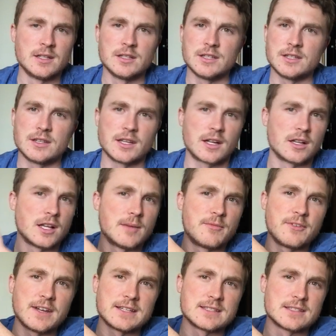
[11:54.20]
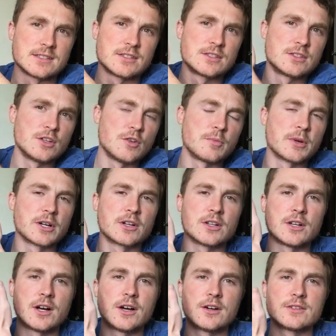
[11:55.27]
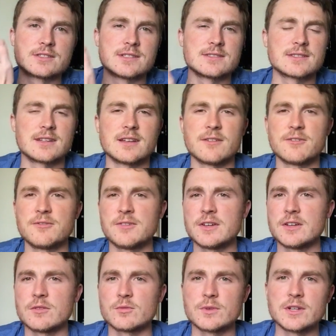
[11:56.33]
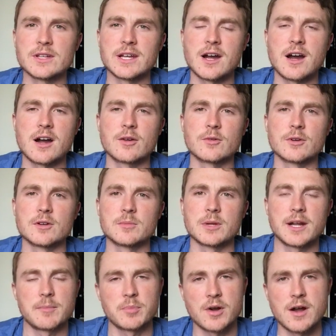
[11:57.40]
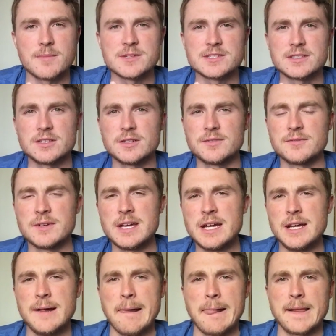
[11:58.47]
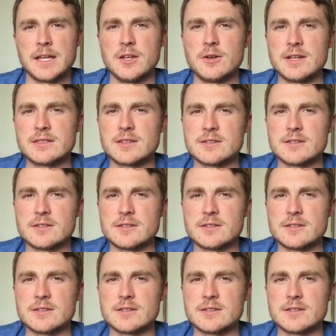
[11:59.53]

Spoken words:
the club face is super closed. It's going to feel really awkward, but I promise you, if you hit